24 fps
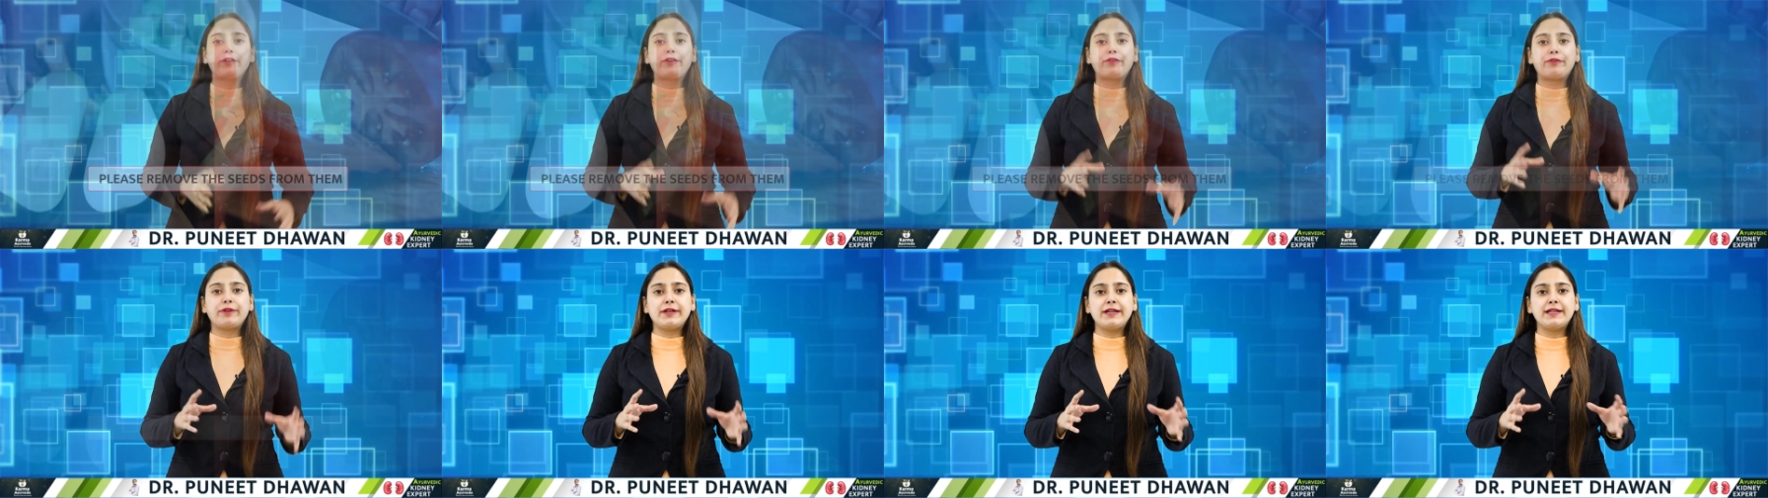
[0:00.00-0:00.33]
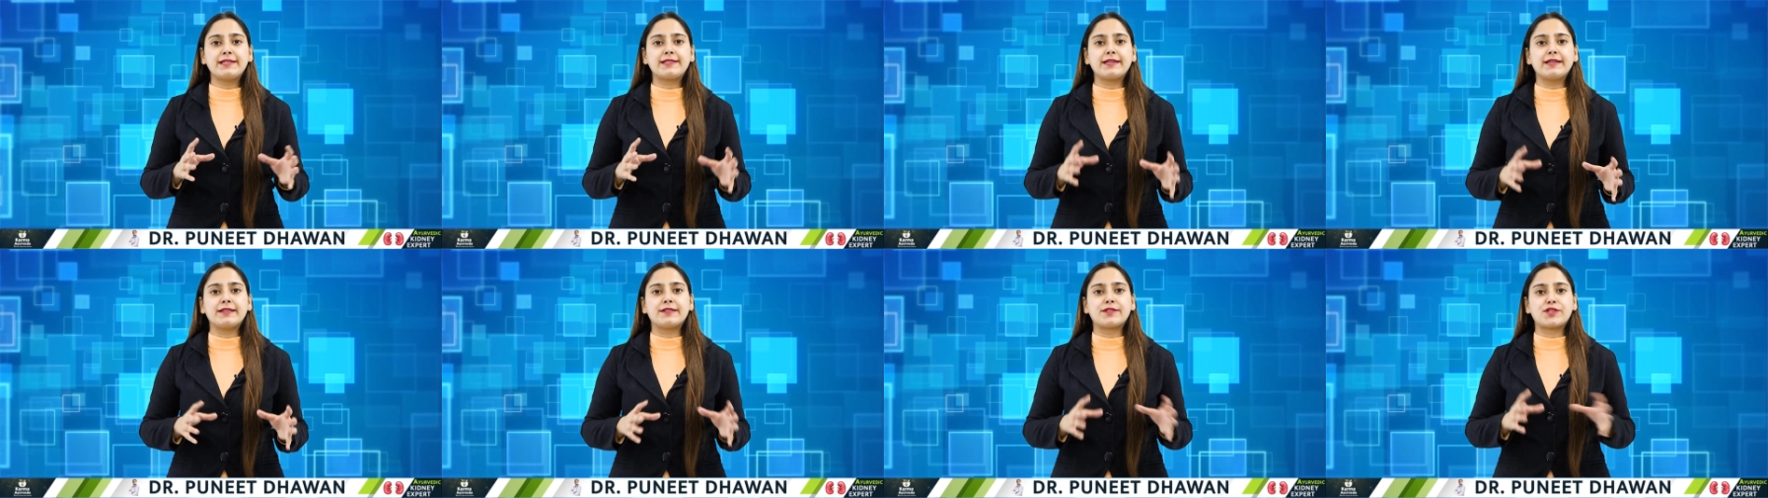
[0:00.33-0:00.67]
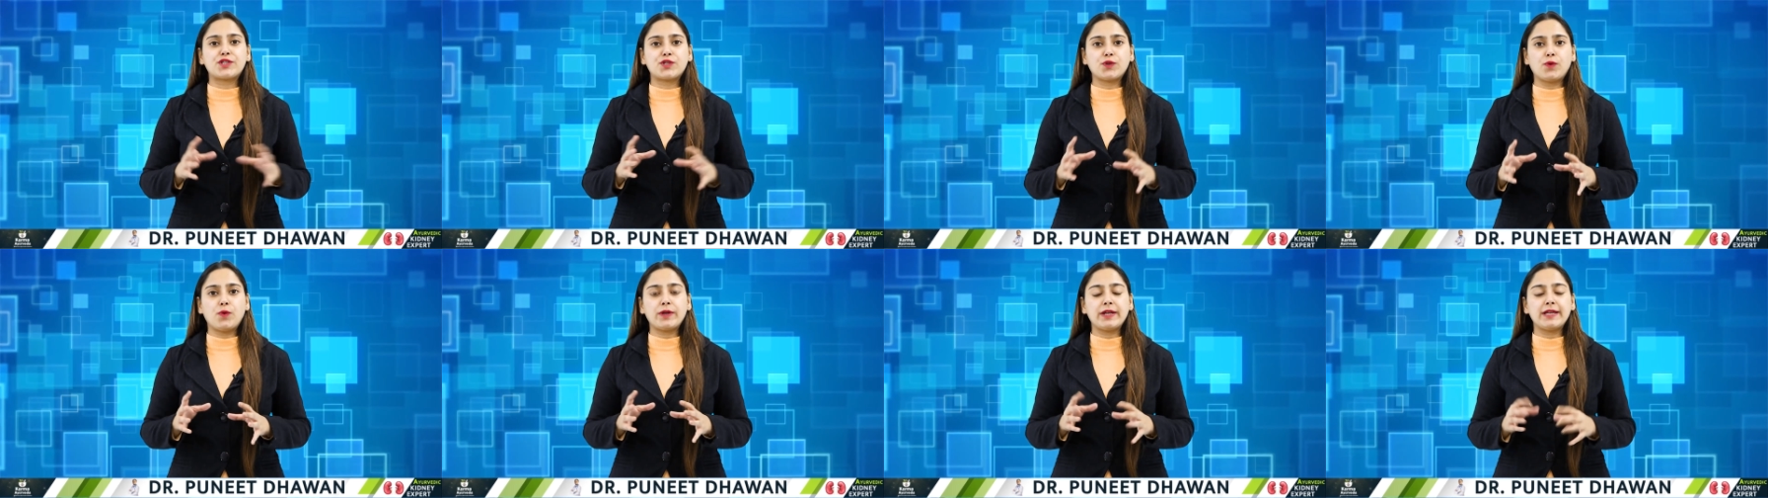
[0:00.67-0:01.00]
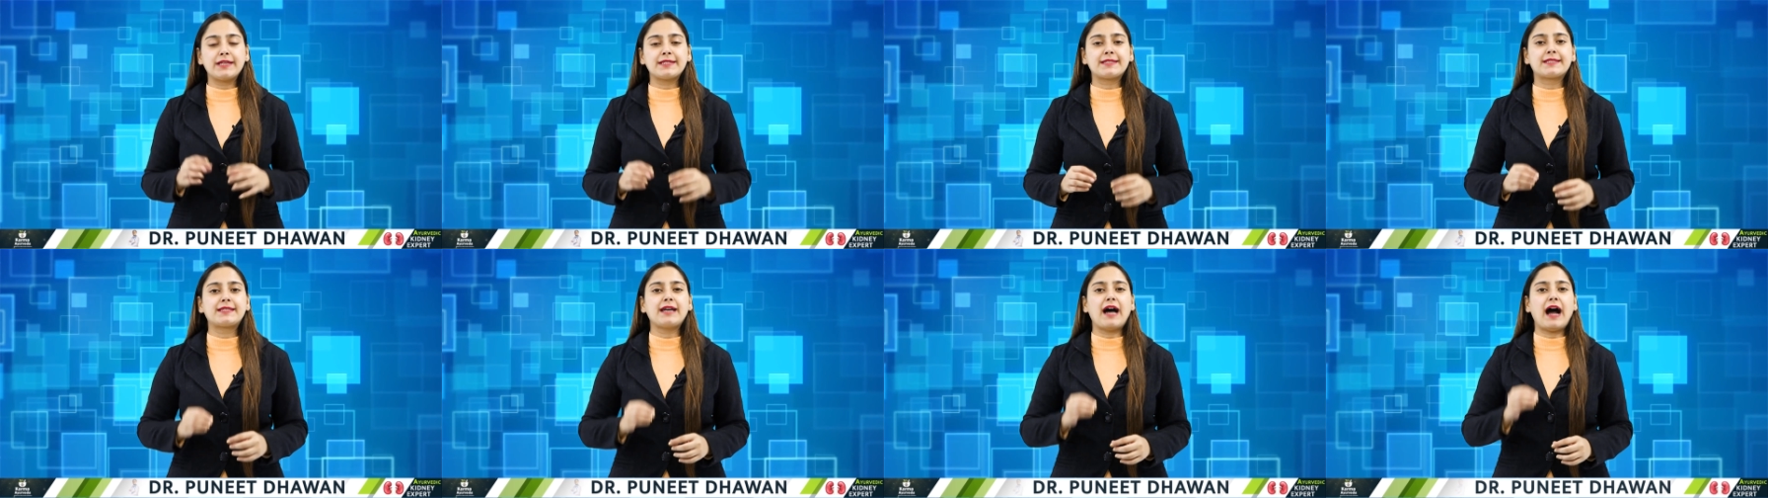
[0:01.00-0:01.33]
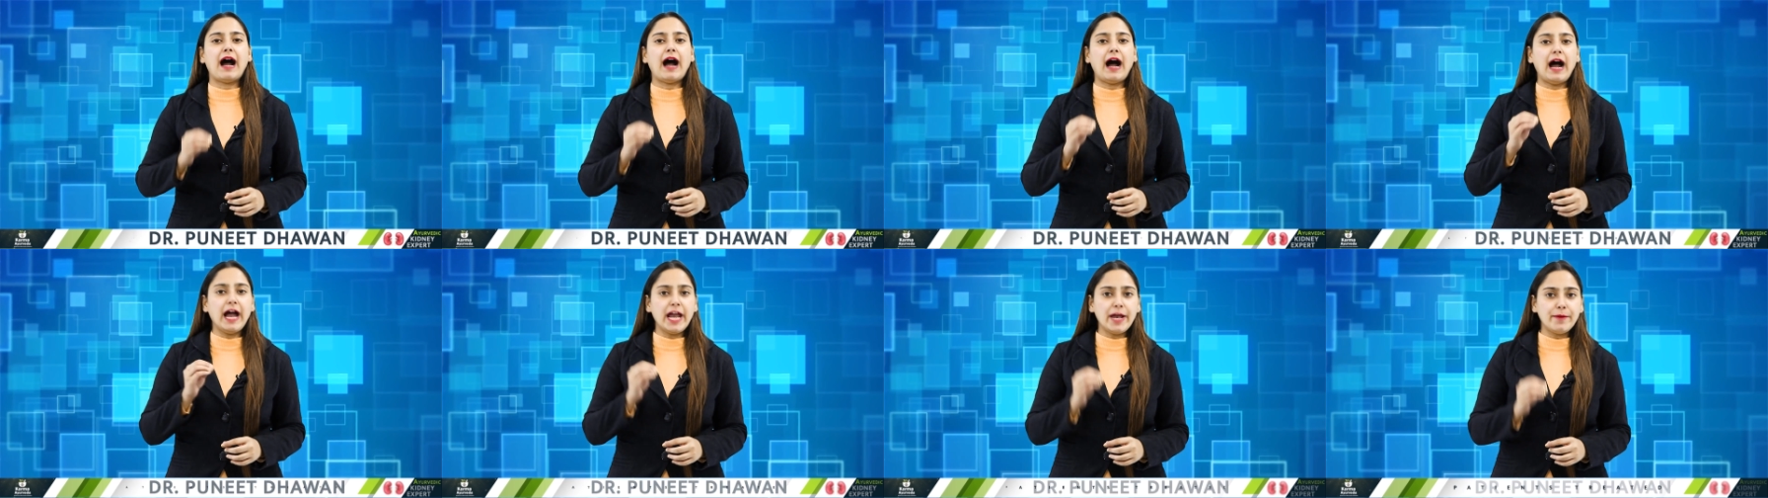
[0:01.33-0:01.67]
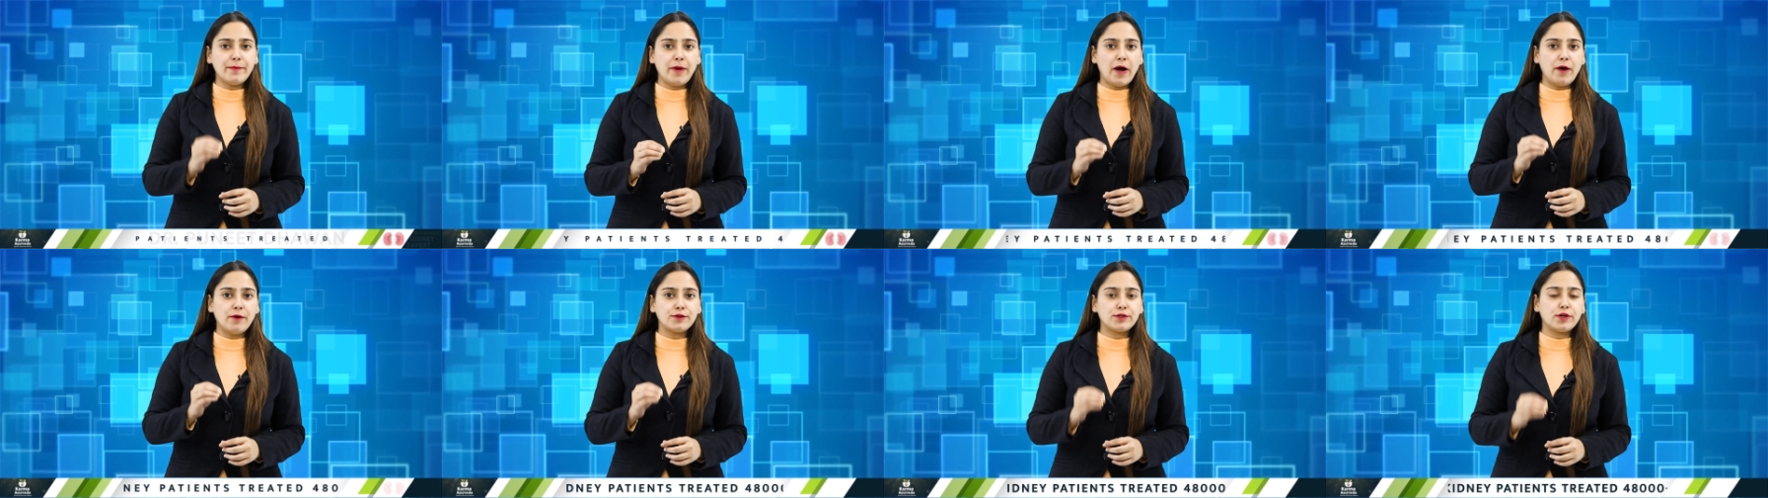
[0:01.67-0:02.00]
increase in stone is the high
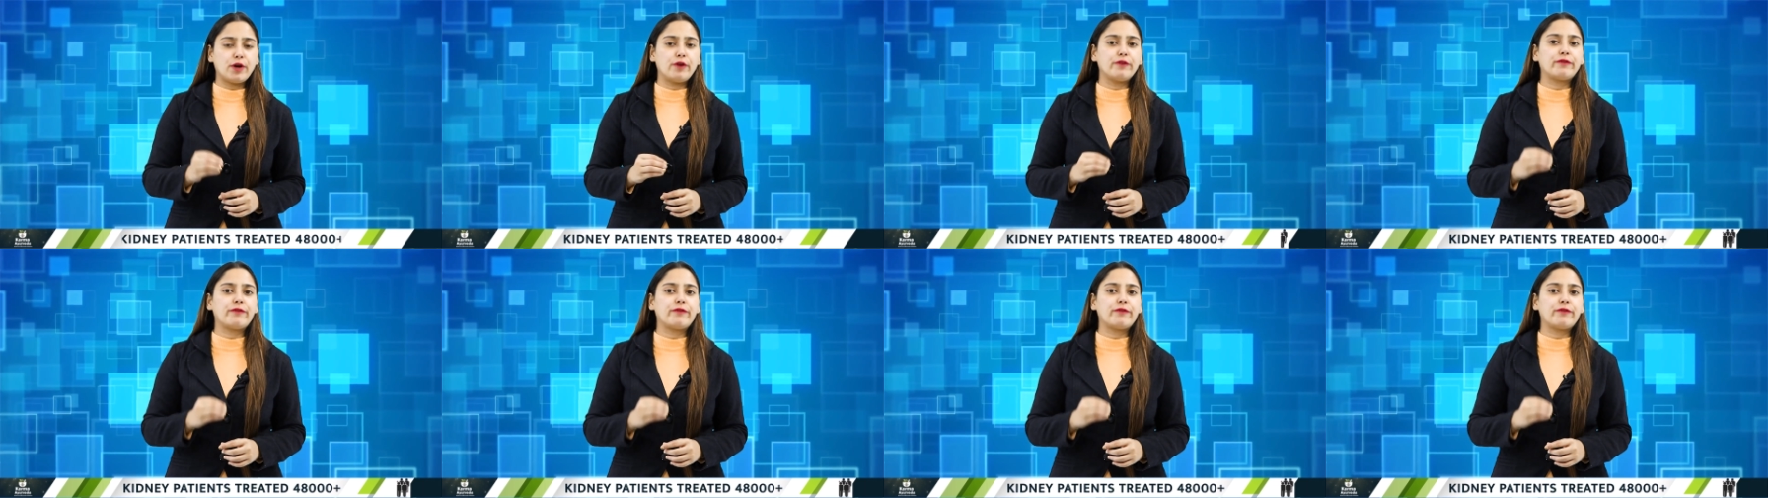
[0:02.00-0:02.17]
amount